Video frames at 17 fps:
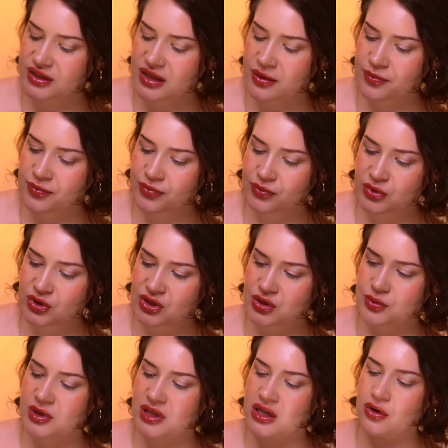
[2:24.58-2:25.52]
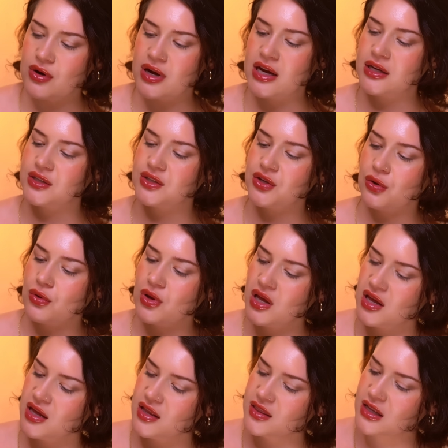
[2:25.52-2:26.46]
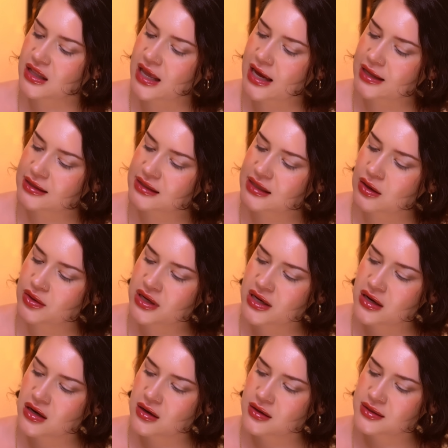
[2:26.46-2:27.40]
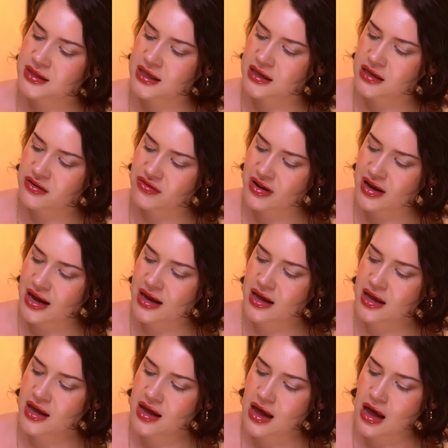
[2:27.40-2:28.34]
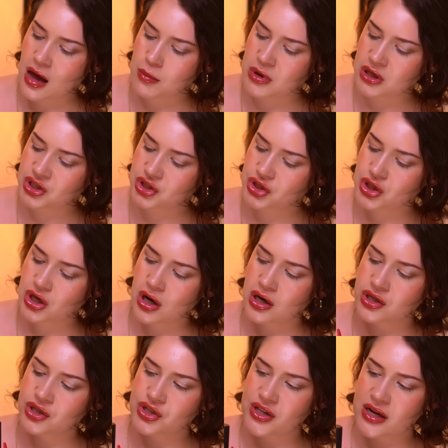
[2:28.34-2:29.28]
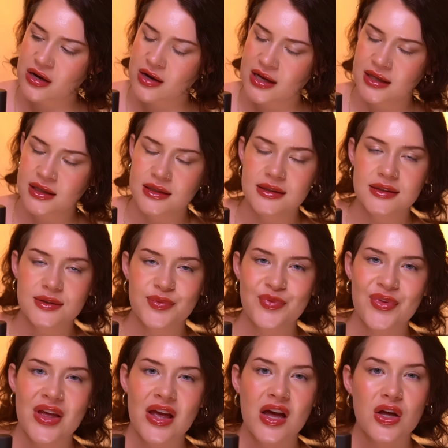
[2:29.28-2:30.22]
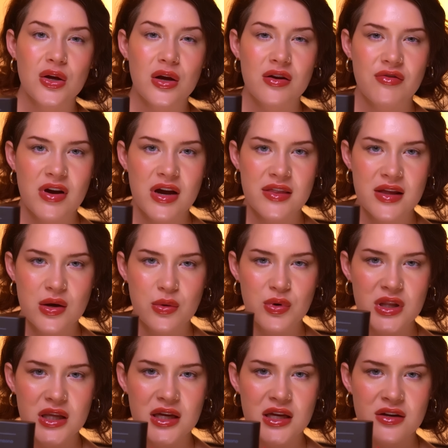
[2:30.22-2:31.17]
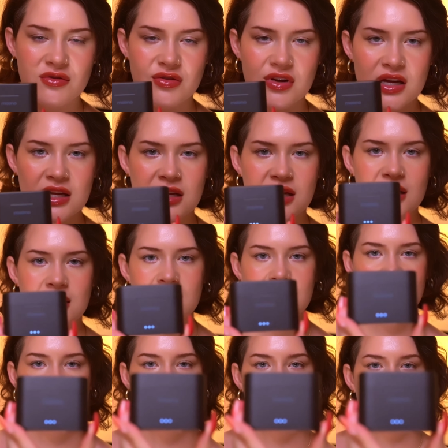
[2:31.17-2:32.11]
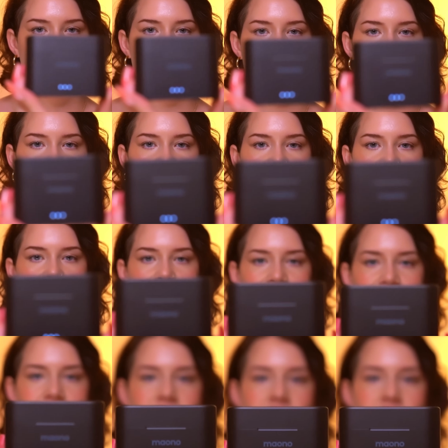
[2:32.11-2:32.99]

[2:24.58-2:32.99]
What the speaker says: them, which is really great. So the lights down here signify how much charge there is. I find that really convenient. It does seem very